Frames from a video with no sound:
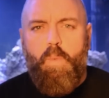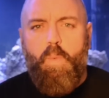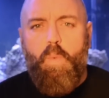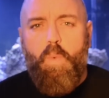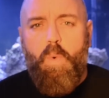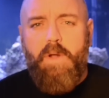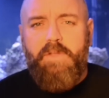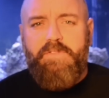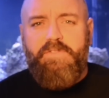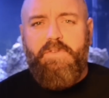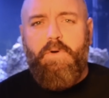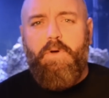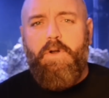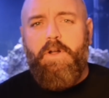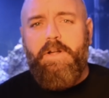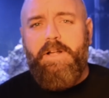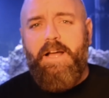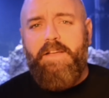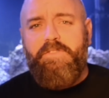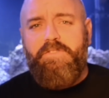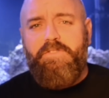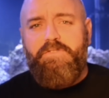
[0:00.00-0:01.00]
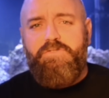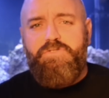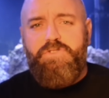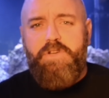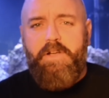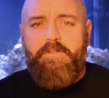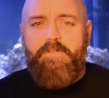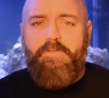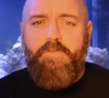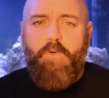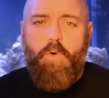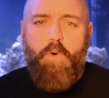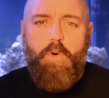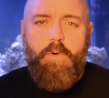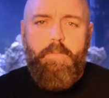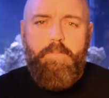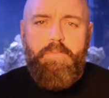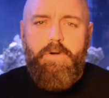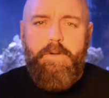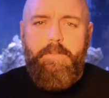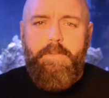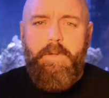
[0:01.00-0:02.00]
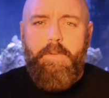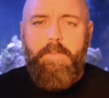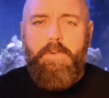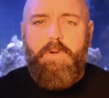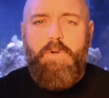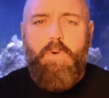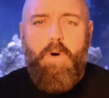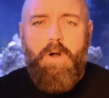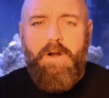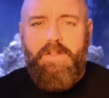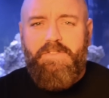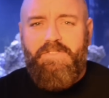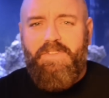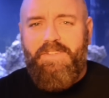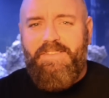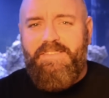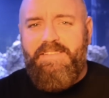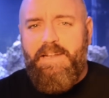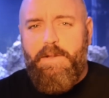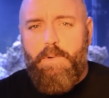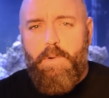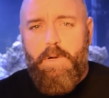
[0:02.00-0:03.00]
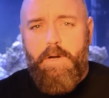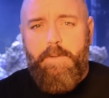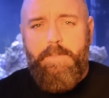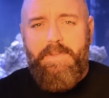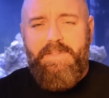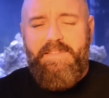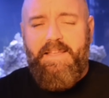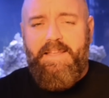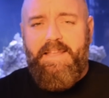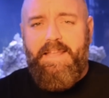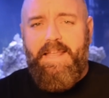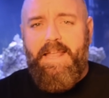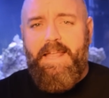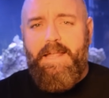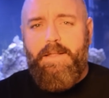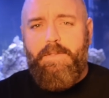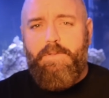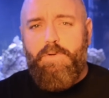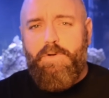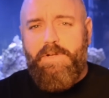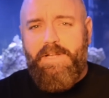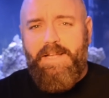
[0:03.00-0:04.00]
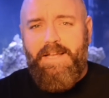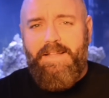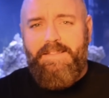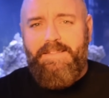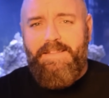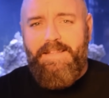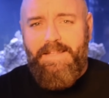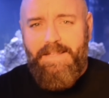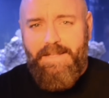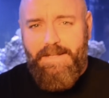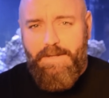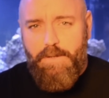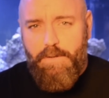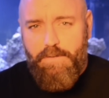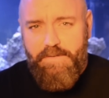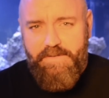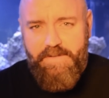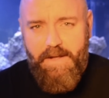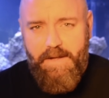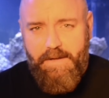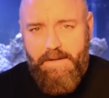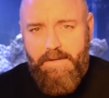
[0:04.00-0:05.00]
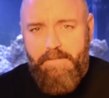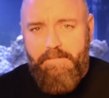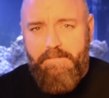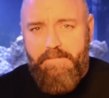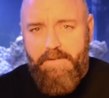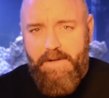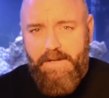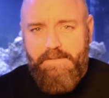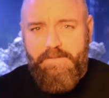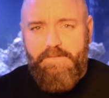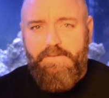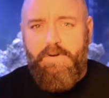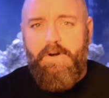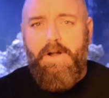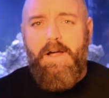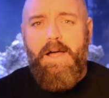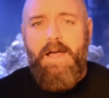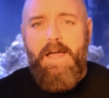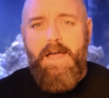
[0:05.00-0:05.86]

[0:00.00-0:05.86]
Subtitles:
What's going on, guys? It's Jeff for Premium Aquatics, and today we're going to be taking a look at the EcoTech Vectra